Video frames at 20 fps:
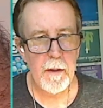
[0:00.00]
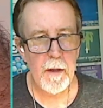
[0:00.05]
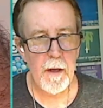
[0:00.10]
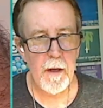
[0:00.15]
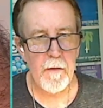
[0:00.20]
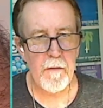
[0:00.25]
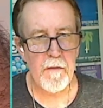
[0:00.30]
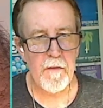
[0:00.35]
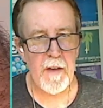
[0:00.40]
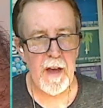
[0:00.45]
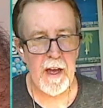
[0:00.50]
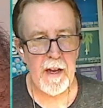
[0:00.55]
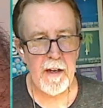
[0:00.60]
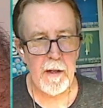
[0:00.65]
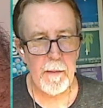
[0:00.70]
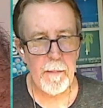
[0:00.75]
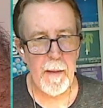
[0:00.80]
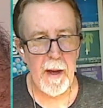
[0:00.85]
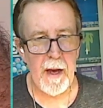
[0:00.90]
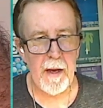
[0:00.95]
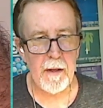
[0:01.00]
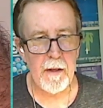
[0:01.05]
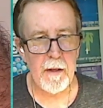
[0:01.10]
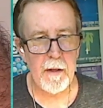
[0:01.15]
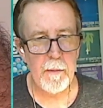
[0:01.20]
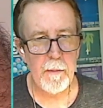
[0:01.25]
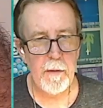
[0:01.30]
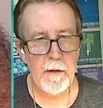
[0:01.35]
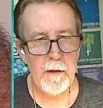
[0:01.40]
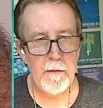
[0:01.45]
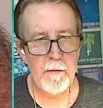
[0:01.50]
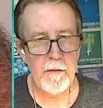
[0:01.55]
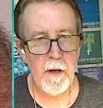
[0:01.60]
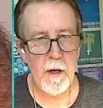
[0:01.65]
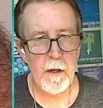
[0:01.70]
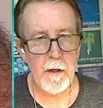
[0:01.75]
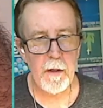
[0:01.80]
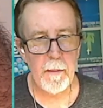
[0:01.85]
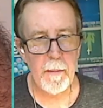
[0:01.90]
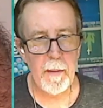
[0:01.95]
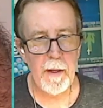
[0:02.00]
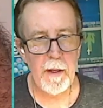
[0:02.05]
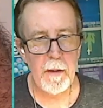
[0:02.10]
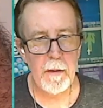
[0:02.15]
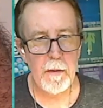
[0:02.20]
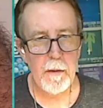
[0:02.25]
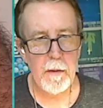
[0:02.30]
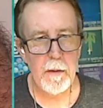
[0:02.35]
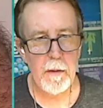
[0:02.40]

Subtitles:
A fanny magnet? What are you talking about?